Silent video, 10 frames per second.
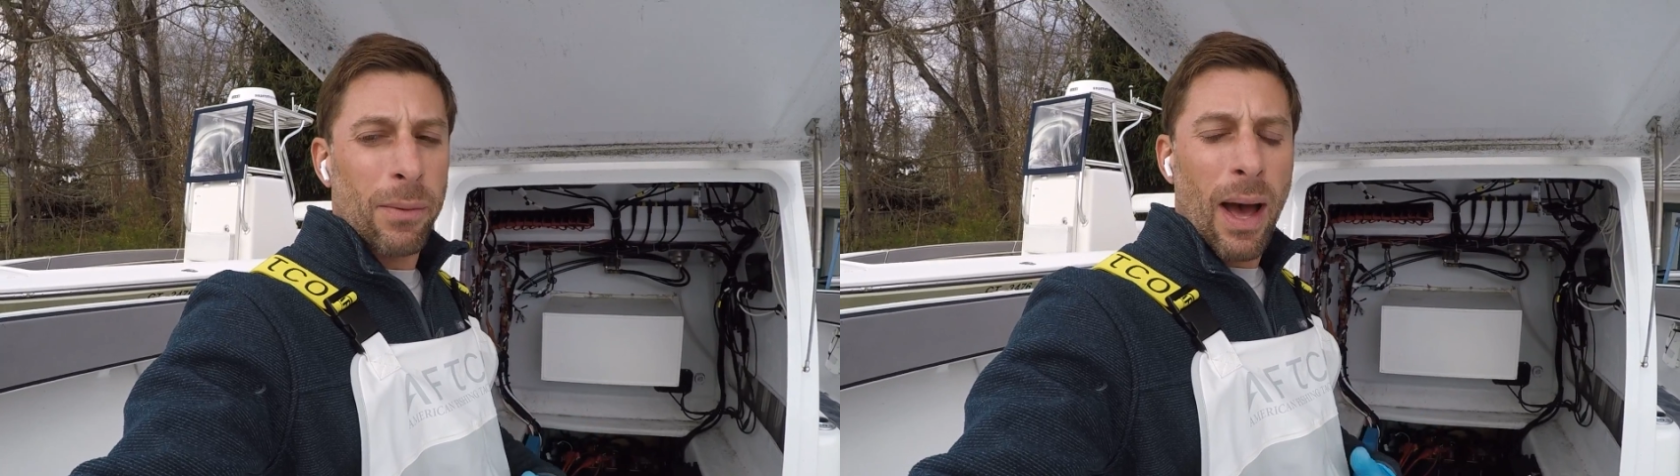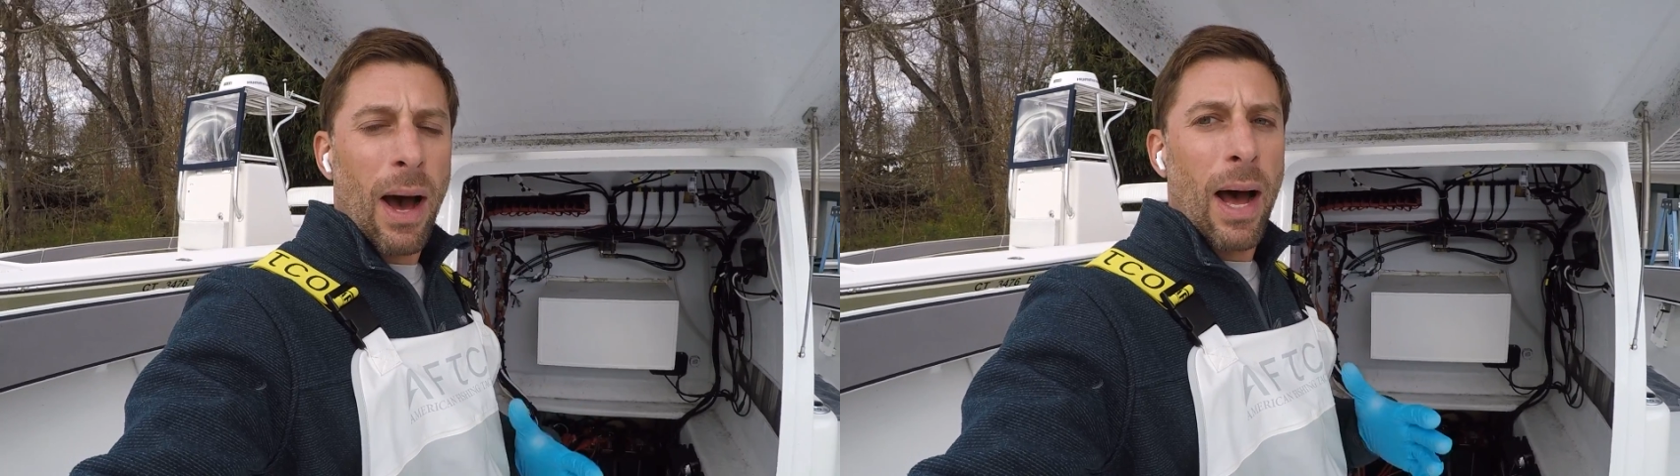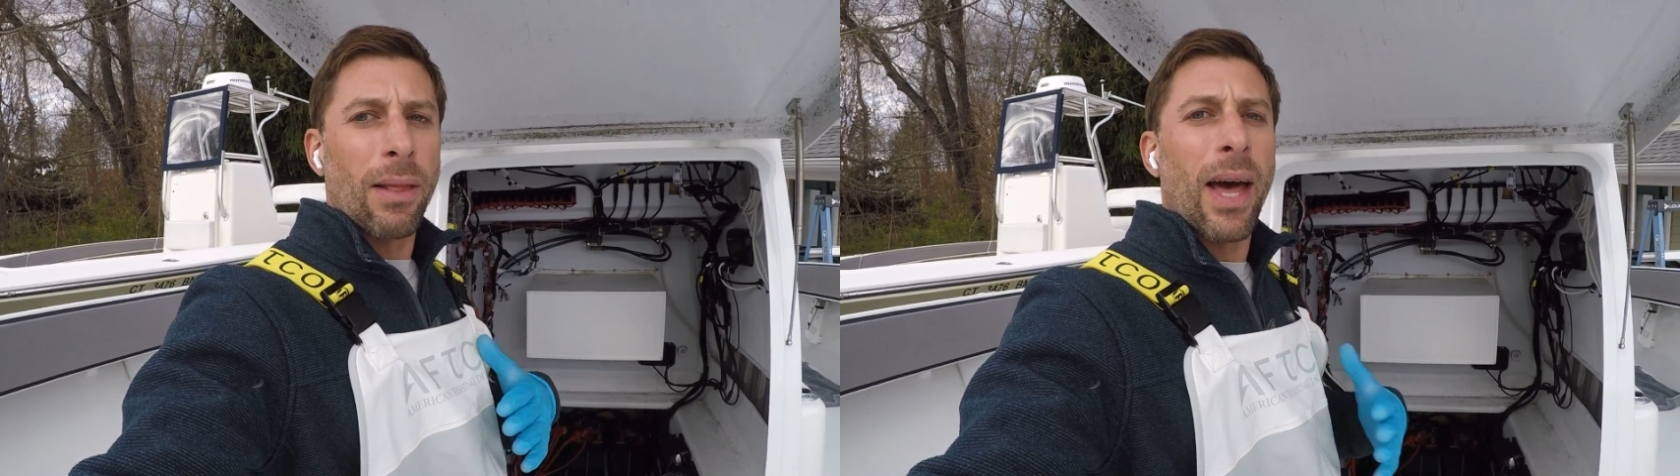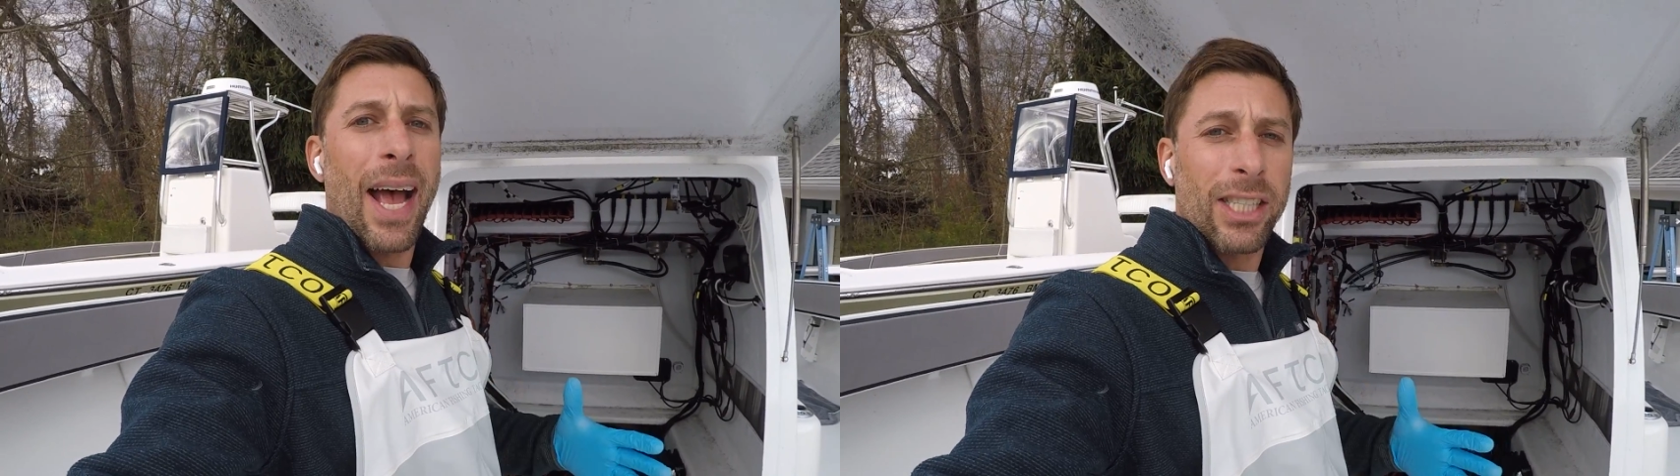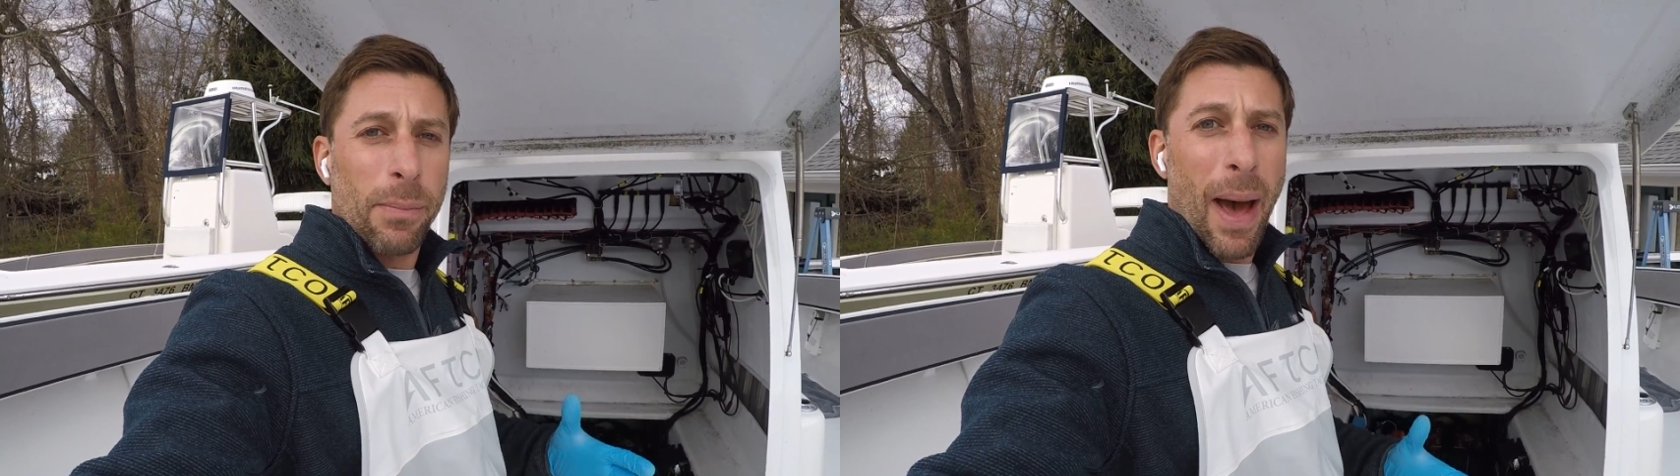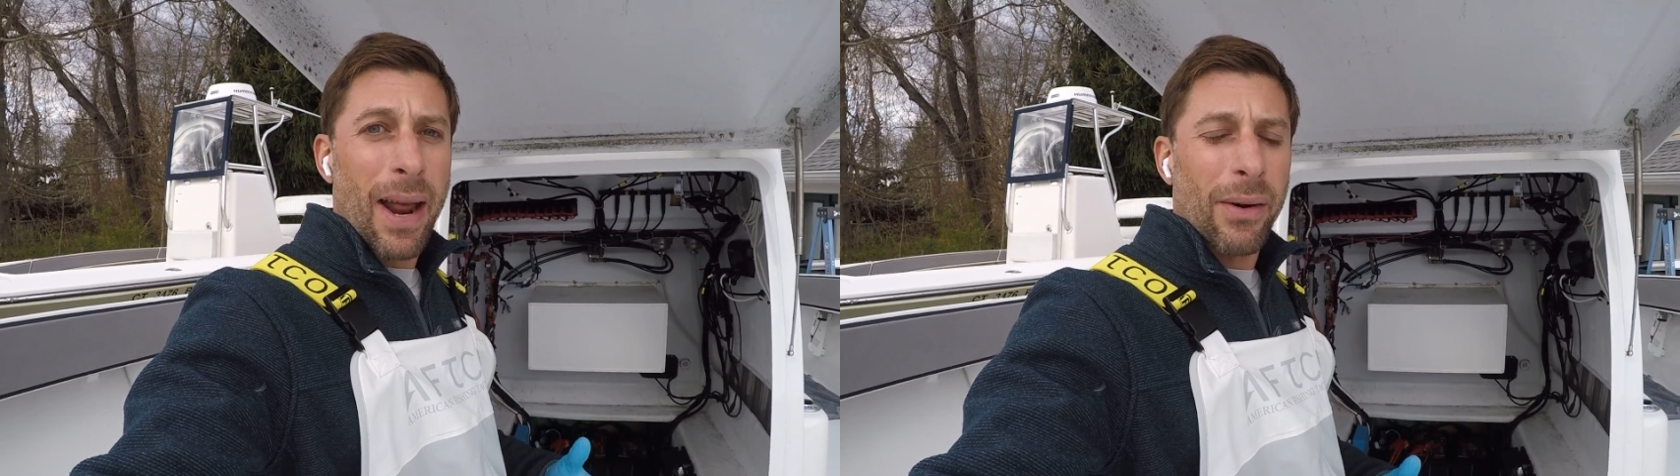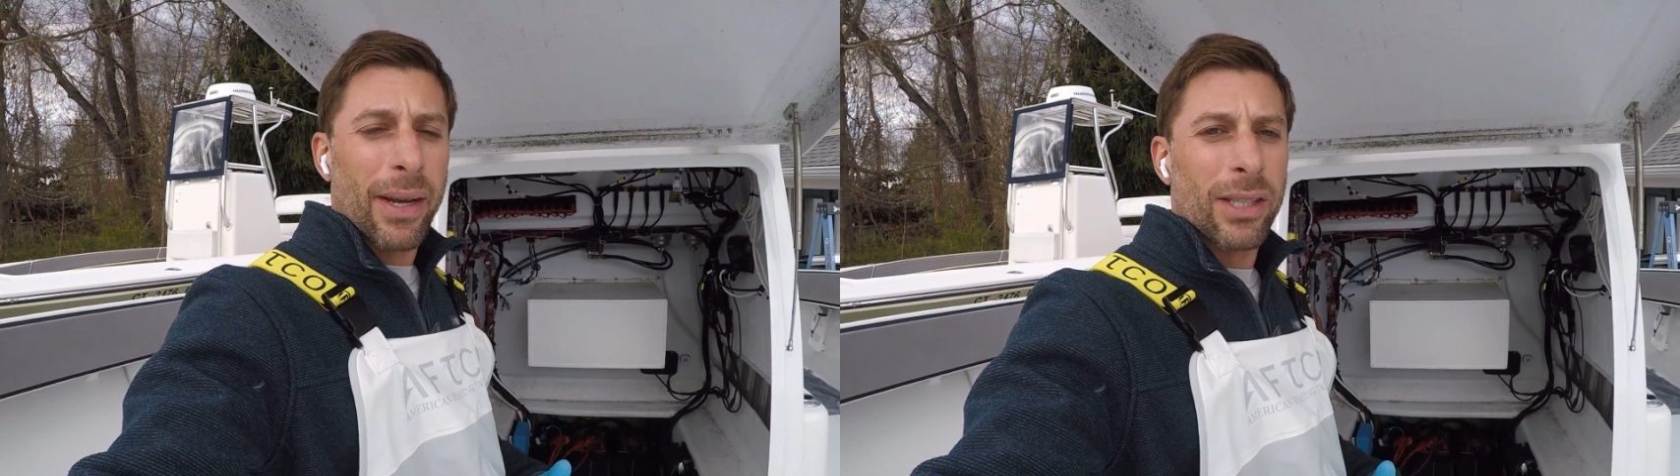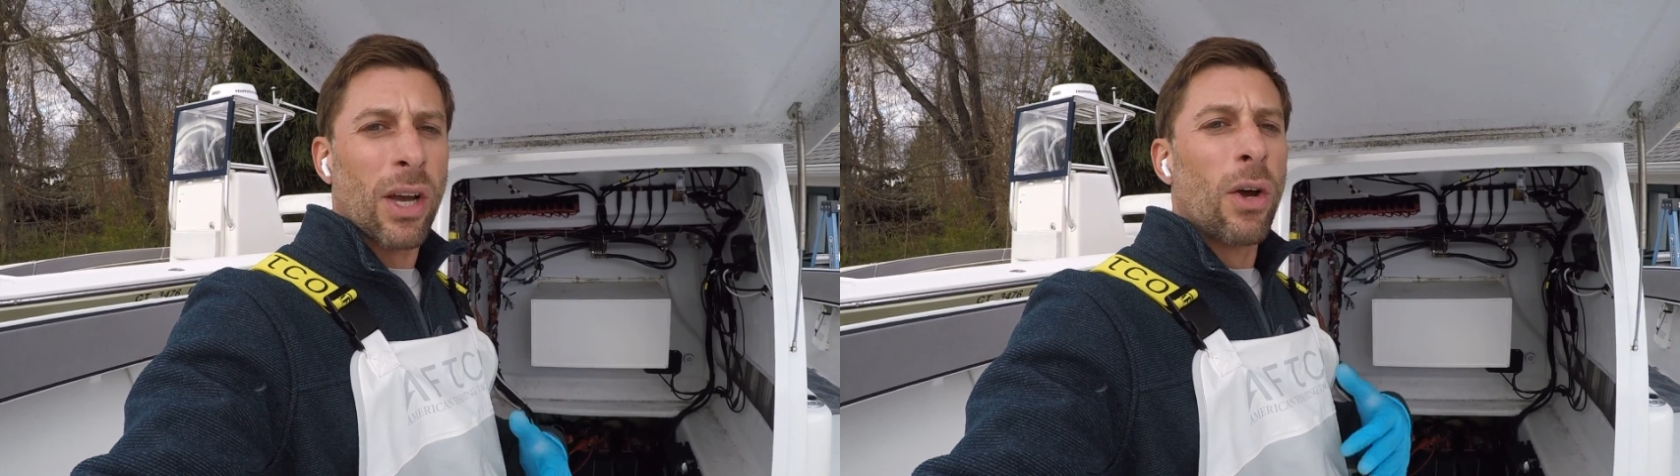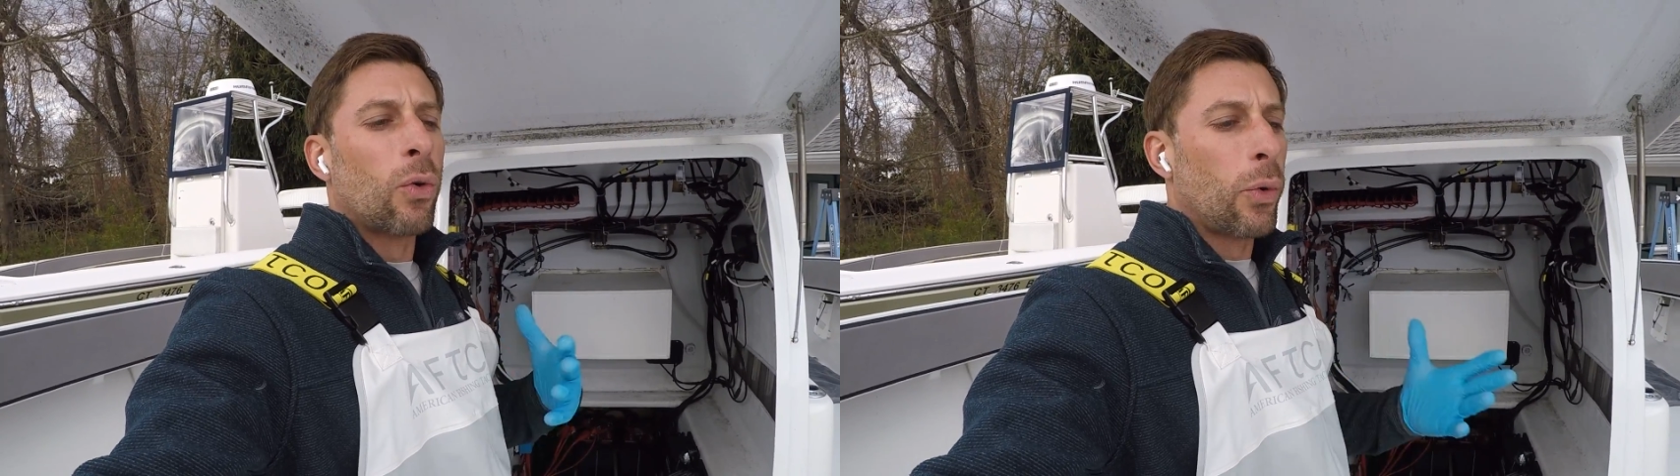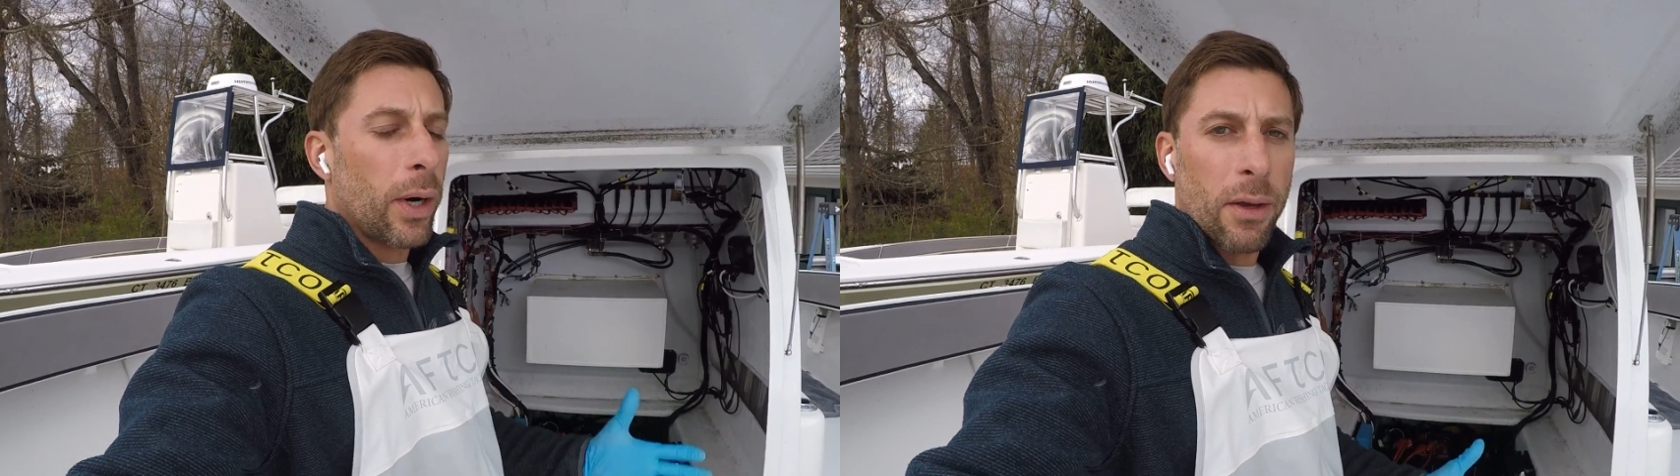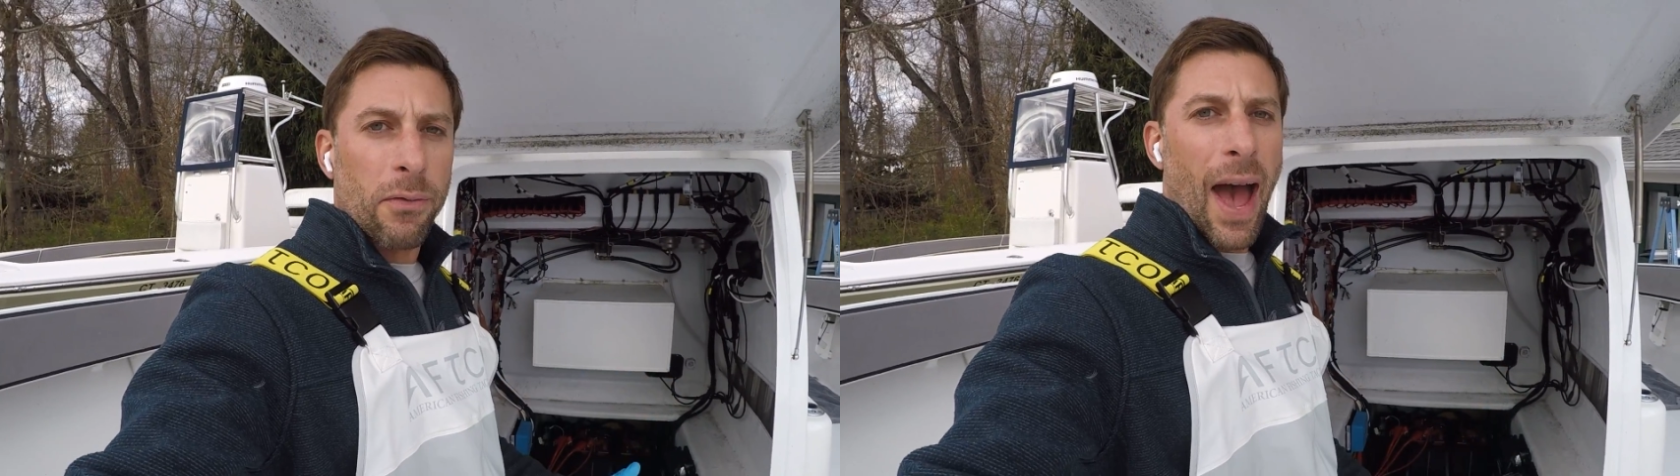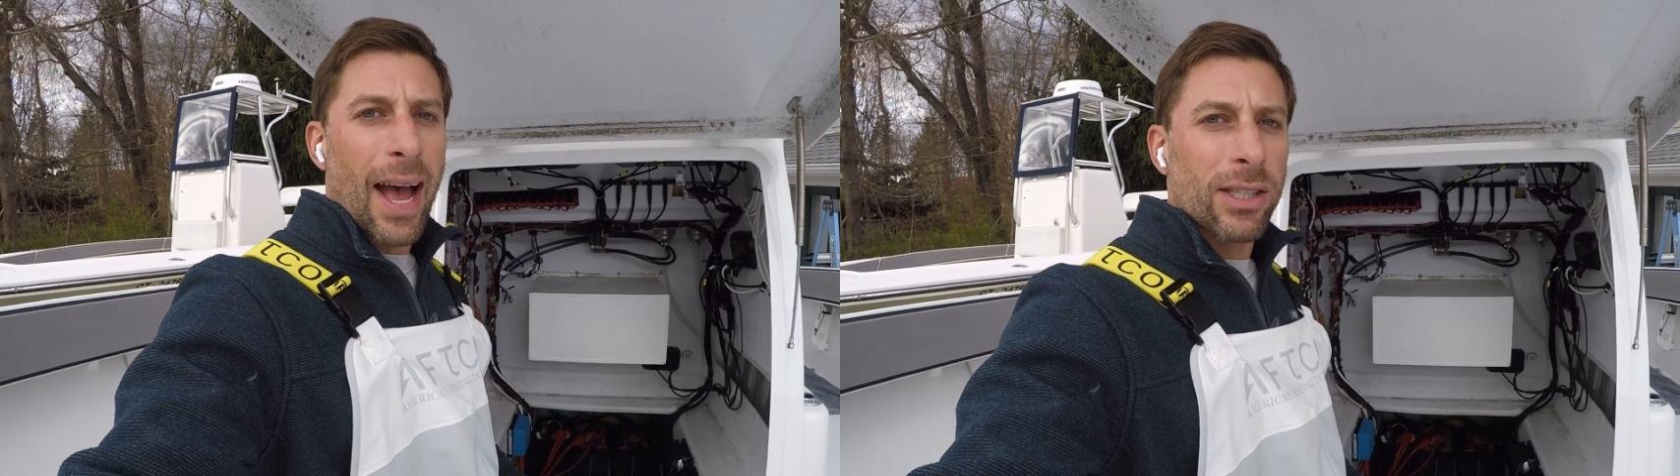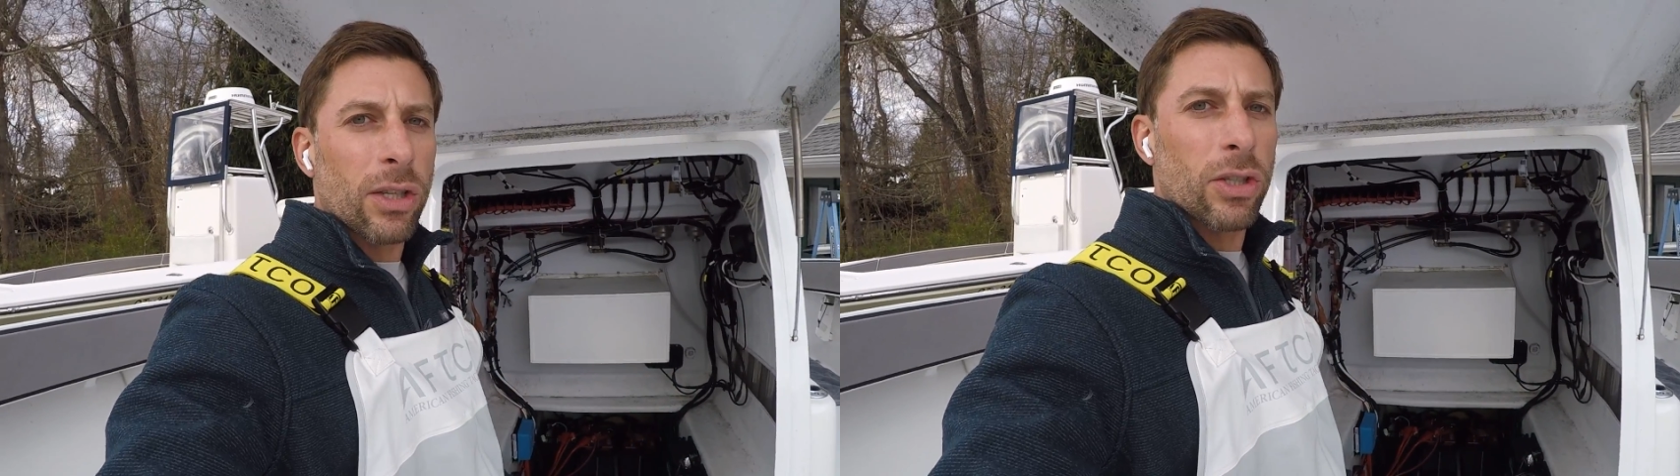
uh, lead acid batteries really fast.